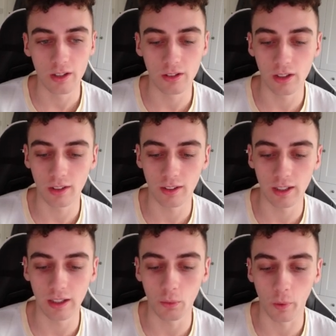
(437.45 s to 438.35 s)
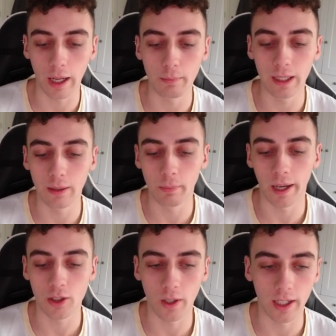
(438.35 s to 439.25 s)
So you can see what I mean
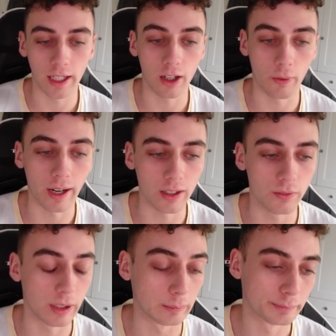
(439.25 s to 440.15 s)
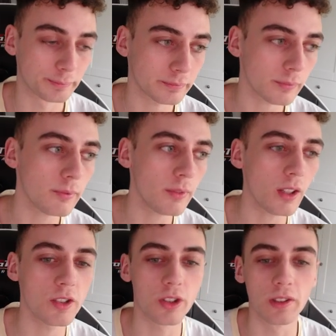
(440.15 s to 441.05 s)
by trending correctively.
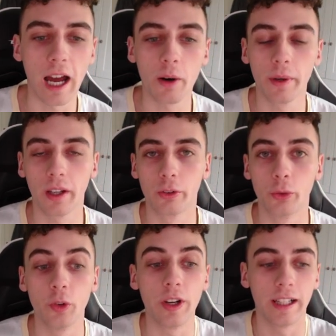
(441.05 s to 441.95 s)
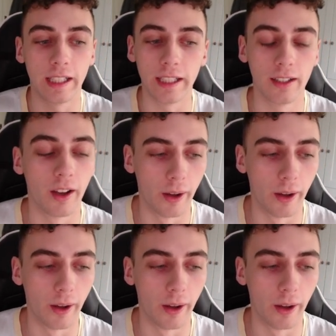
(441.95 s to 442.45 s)
So now we're going to really